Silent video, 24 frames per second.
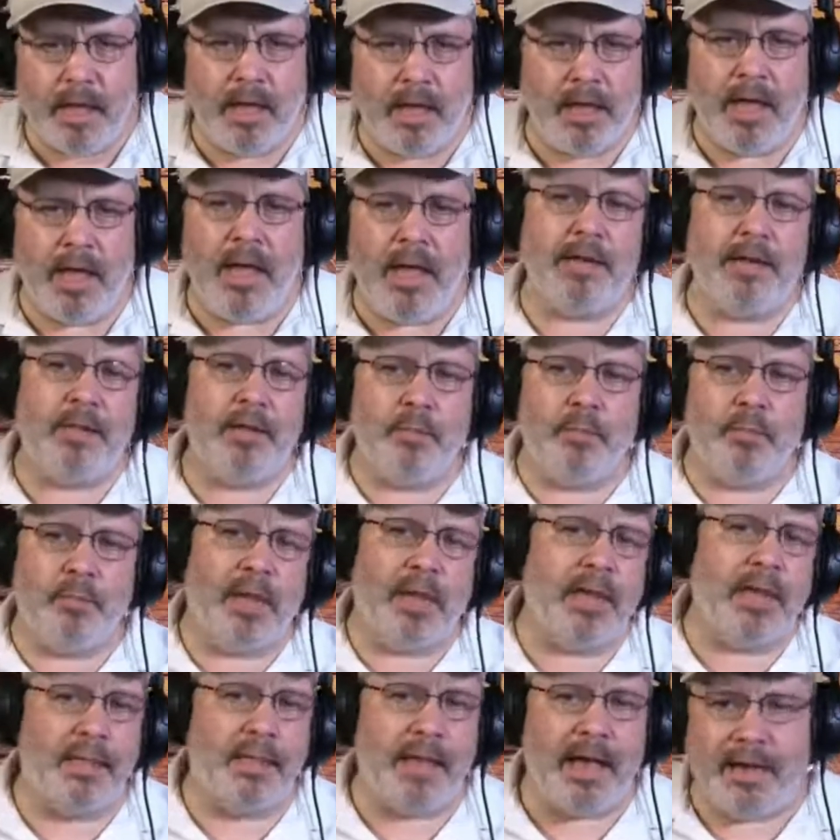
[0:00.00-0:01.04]
How do you
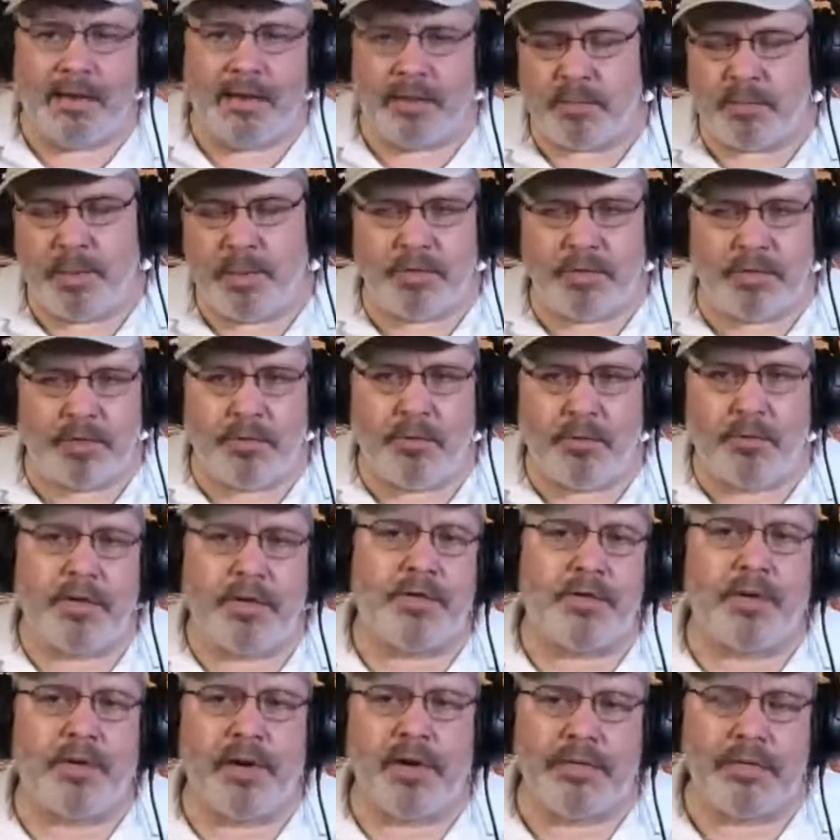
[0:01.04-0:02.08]
play that, especially
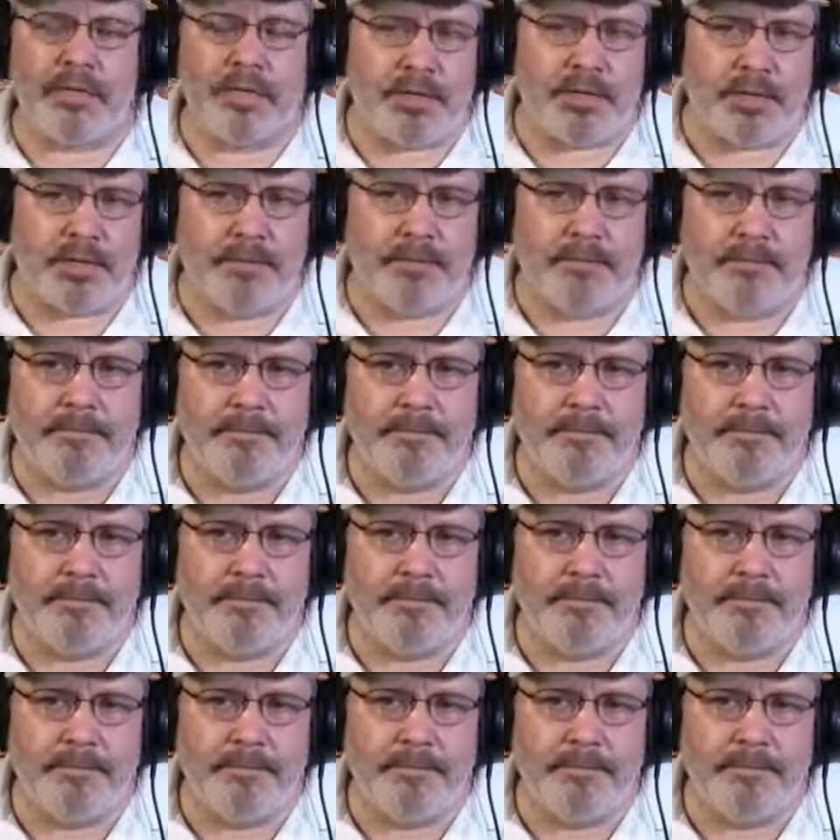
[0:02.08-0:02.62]
during the transition?